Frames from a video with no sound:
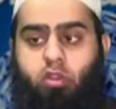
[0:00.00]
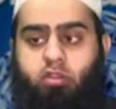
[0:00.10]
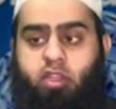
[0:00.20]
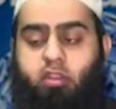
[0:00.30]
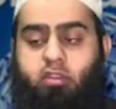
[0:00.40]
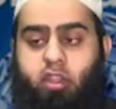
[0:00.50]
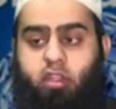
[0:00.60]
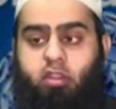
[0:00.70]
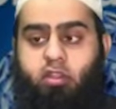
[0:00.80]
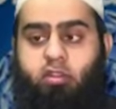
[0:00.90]
that
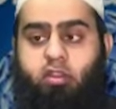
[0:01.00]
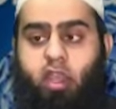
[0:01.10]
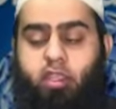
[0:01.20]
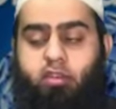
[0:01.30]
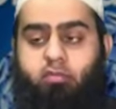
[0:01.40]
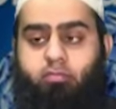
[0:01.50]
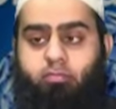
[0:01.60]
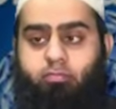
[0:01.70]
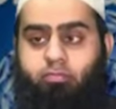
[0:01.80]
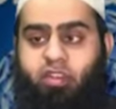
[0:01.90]
thing, that item,
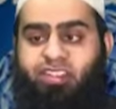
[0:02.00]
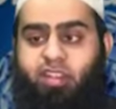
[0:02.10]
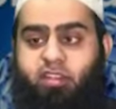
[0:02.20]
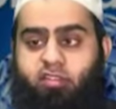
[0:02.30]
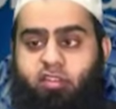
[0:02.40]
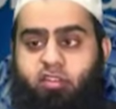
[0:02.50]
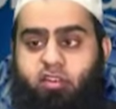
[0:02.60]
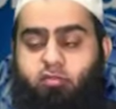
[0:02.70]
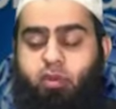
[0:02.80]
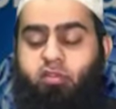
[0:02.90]
that incident
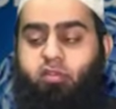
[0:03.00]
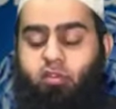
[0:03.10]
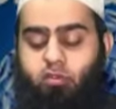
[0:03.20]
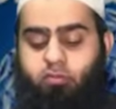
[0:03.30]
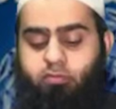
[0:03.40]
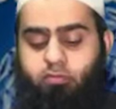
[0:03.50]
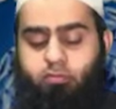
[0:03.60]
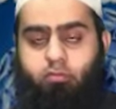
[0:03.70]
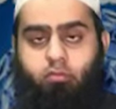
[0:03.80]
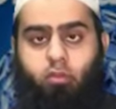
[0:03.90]
is bad for you.
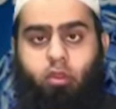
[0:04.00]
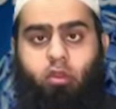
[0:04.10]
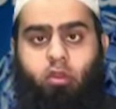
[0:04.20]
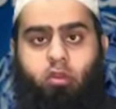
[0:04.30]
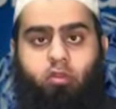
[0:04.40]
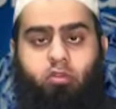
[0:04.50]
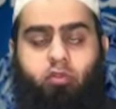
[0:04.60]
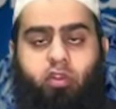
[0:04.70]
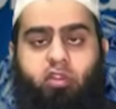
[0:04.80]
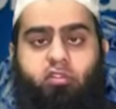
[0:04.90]
So
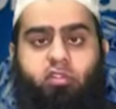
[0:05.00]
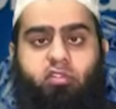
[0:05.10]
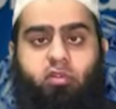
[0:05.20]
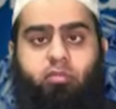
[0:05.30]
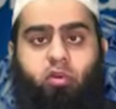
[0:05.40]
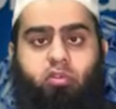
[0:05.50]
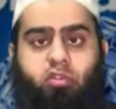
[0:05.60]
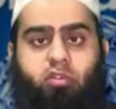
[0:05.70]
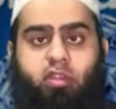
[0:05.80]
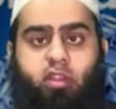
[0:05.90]
friends, it's
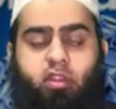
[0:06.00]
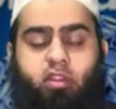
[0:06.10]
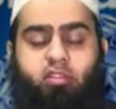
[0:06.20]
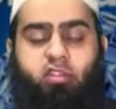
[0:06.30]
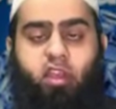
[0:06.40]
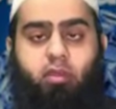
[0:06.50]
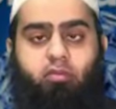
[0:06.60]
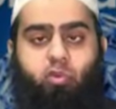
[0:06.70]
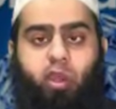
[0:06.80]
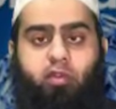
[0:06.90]
important that in these
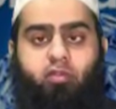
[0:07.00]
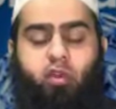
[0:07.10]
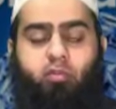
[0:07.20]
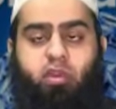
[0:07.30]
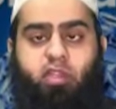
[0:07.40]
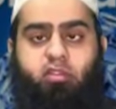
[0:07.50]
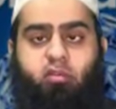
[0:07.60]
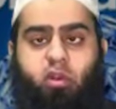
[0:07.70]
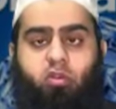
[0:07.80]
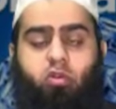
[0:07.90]
times we have complete
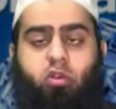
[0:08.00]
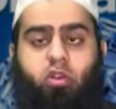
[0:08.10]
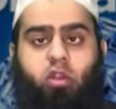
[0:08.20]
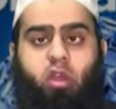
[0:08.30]
tawakkul